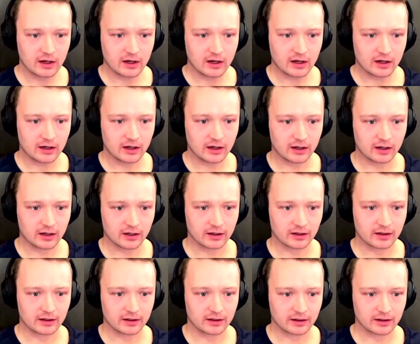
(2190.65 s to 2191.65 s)

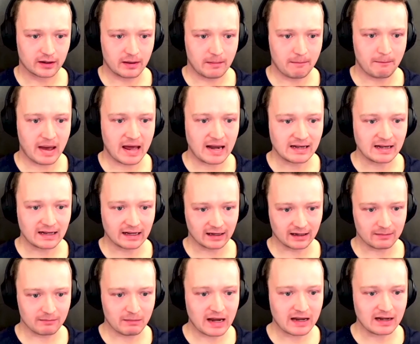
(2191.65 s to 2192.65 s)
uh, mending
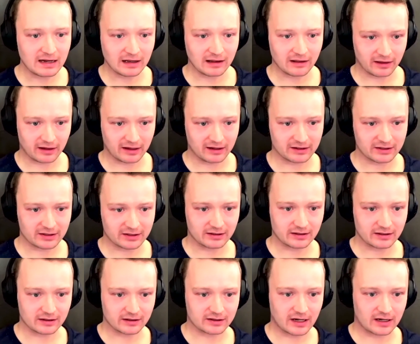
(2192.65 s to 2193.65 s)
mending things in
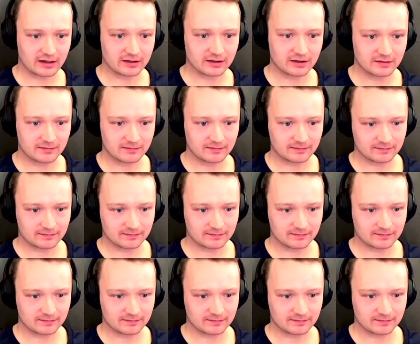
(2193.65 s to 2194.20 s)
a sense mm-hmm.